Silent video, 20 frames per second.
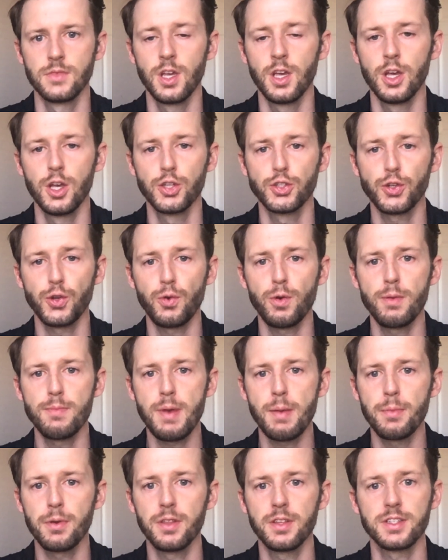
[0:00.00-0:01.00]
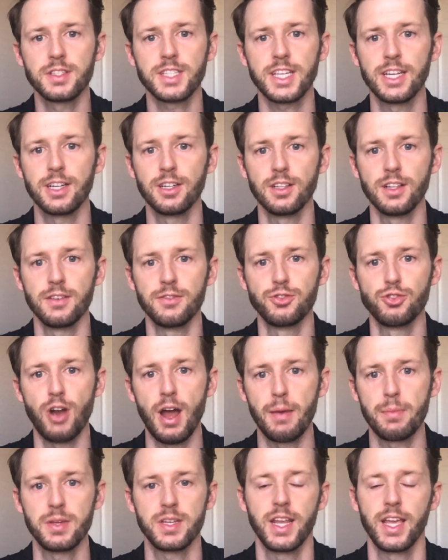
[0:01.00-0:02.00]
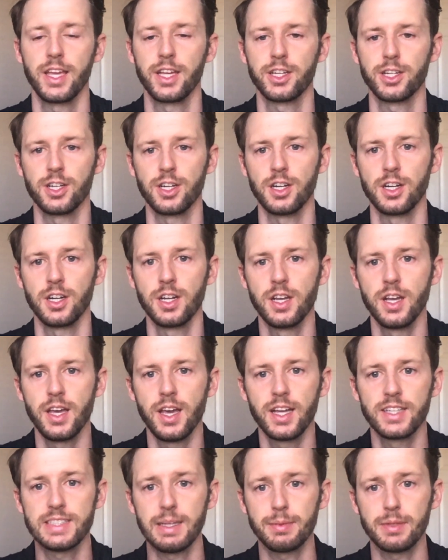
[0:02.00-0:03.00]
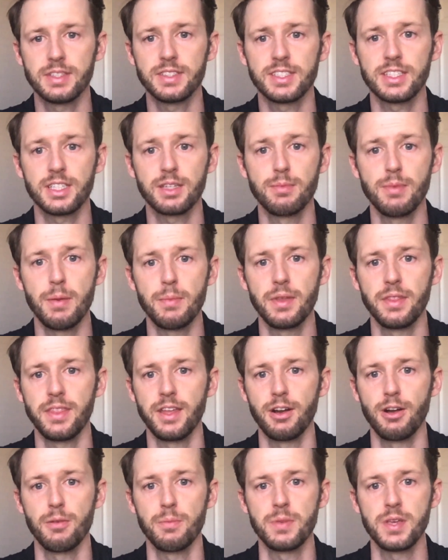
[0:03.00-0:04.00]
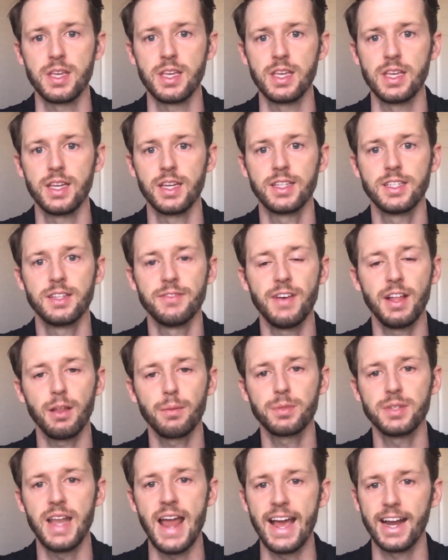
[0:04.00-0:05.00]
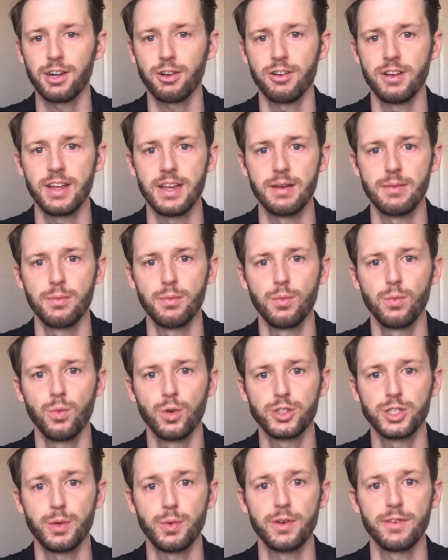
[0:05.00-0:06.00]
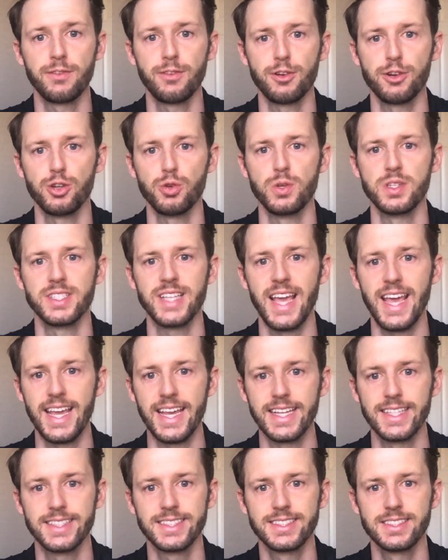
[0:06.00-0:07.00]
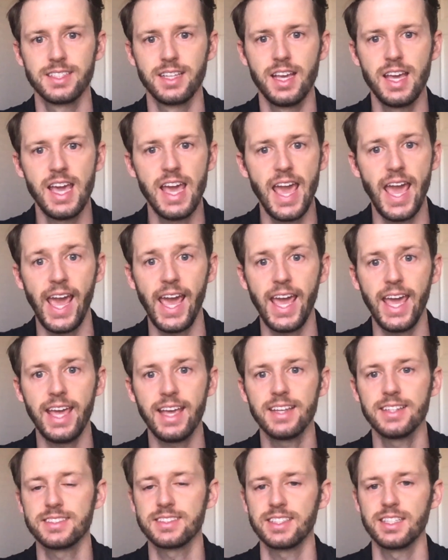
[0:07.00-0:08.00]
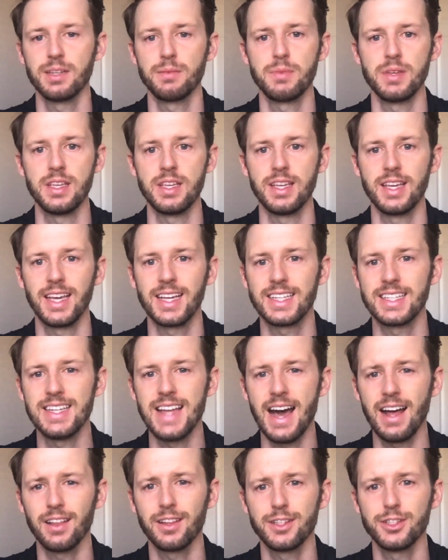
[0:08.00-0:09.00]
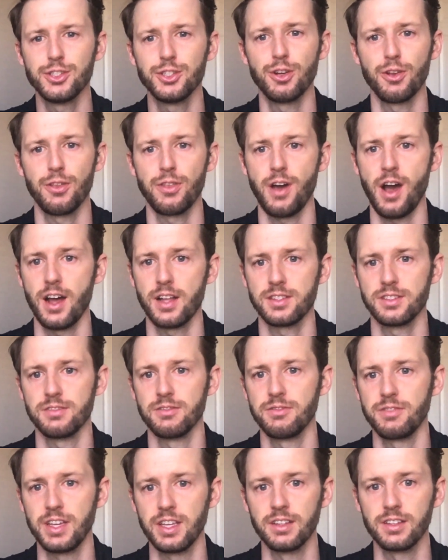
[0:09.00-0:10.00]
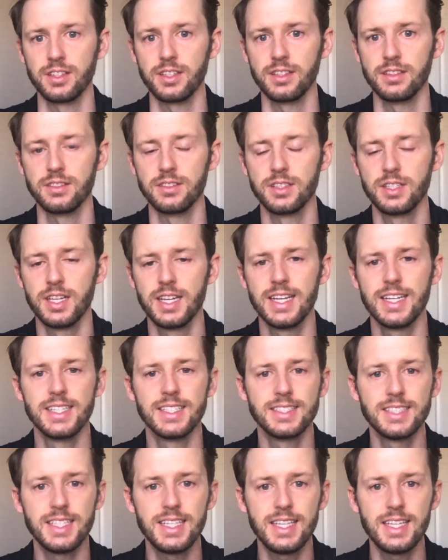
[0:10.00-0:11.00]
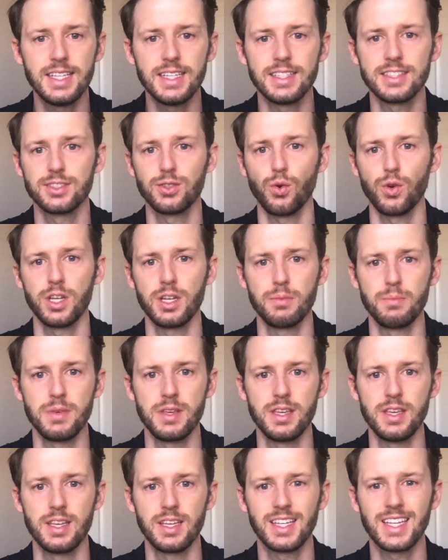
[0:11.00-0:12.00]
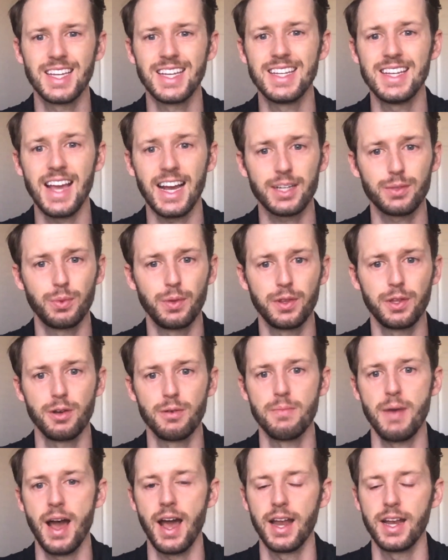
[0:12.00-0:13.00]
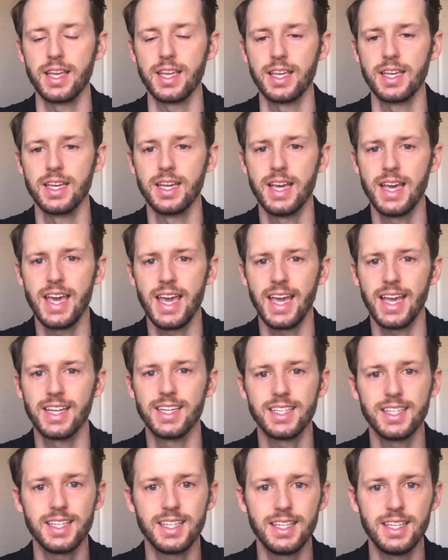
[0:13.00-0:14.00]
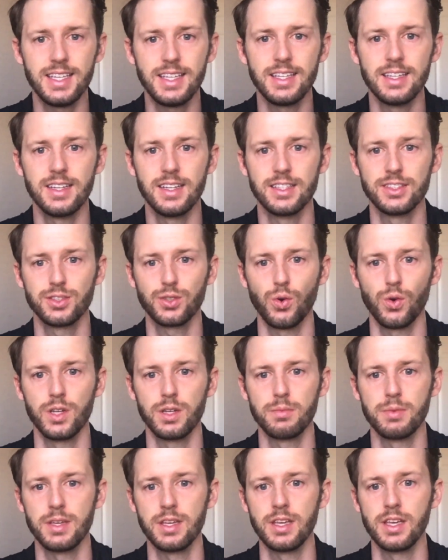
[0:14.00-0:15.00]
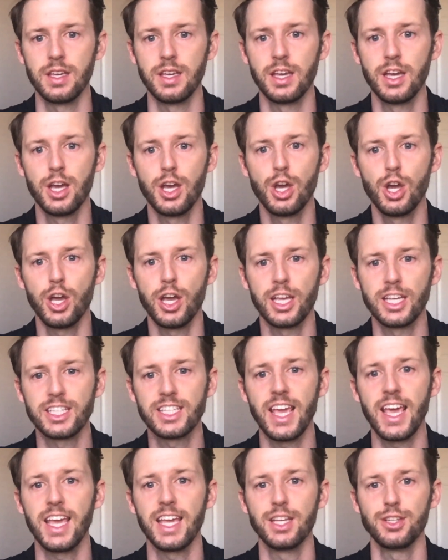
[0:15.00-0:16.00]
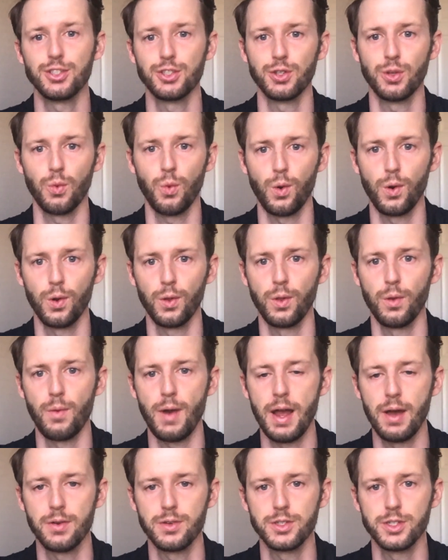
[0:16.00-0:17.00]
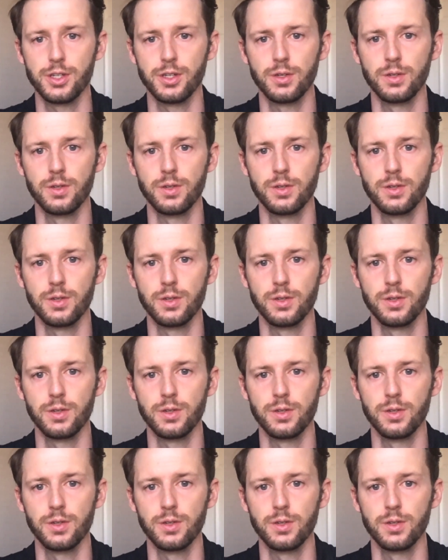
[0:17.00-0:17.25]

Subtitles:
So to remember the skill of dropping anchor, acceptance and commitment therapy, it developed an acronym which I refer to as ACE. A is going to be acknowledge your thoughts and feelings. C is going to be connect with your body. And E is going to be engage in the world around you.